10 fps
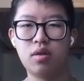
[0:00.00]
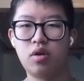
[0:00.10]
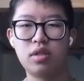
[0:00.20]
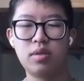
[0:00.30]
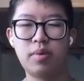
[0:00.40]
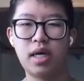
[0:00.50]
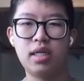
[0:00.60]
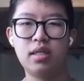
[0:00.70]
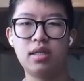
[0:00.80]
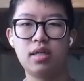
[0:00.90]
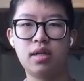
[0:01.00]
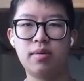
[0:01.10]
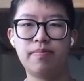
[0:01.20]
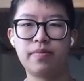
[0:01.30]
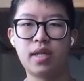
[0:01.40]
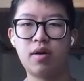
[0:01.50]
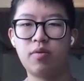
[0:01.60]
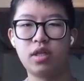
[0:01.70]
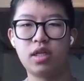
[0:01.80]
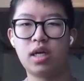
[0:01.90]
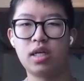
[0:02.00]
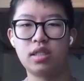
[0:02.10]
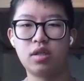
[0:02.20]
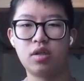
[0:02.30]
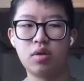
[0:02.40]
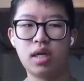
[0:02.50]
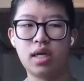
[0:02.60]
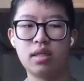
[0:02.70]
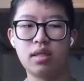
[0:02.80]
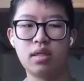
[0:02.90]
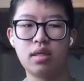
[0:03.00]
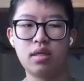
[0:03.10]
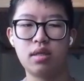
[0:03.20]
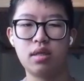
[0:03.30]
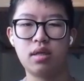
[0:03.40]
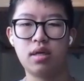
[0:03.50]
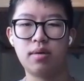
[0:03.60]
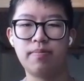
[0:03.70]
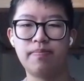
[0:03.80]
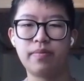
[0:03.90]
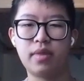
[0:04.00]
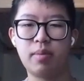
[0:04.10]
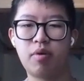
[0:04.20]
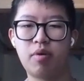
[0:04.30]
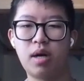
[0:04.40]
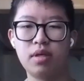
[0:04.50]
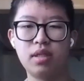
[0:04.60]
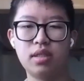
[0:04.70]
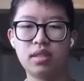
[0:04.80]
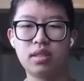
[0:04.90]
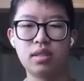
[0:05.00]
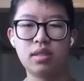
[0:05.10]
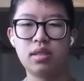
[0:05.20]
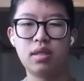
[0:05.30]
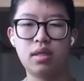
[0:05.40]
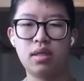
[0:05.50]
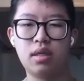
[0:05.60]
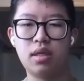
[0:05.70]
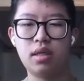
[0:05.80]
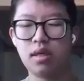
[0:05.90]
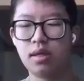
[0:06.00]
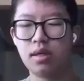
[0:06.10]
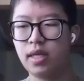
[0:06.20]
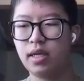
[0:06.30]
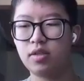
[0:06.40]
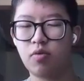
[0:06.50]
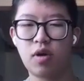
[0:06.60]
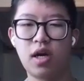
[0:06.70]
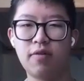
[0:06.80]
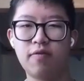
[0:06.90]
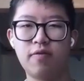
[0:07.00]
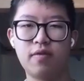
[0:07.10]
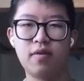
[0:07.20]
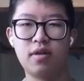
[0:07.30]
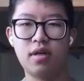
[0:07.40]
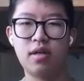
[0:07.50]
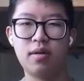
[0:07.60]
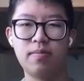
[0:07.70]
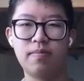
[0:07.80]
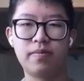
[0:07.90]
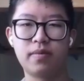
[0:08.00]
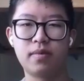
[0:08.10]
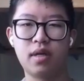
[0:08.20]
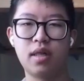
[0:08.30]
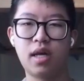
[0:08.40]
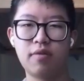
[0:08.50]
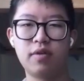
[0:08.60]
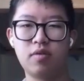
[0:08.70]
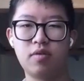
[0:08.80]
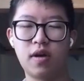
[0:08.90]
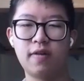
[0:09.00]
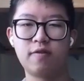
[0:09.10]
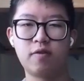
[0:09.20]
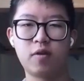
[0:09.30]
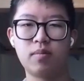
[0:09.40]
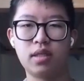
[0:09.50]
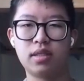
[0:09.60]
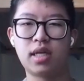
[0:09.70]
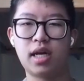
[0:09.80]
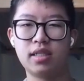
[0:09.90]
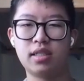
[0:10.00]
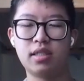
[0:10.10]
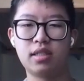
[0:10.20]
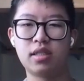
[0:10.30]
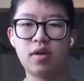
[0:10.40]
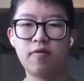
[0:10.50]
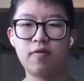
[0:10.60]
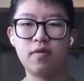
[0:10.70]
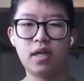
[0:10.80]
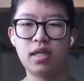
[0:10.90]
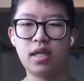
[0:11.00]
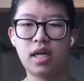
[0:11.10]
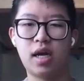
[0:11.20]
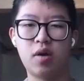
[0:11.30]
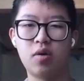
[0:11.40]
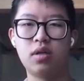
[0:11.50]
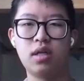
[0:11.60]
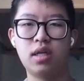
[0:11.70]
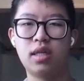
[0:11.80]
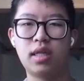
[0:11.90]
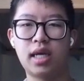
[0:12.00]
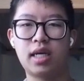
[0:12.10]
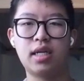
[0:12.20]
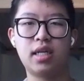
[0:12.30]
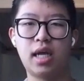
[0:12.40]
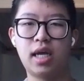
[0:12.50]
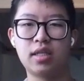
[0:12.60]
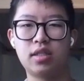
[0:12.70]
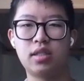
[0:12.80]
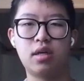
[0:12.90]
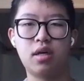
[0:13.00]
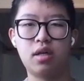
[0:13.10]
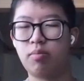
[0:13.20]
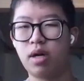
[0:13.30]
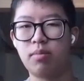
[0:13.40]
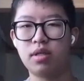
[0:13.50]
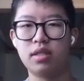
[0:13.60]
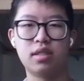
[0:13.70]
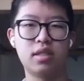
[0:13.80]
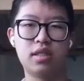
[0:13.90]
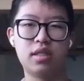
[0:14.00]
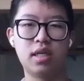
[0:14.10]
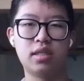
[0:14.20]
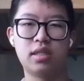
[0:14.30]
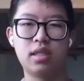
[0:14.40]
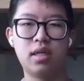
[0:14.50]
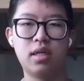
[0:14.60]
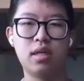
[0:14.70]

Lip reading: learned about it, I really got to know that the properties they derive a lot of it derives from the size itself and how that can enhance other properties such as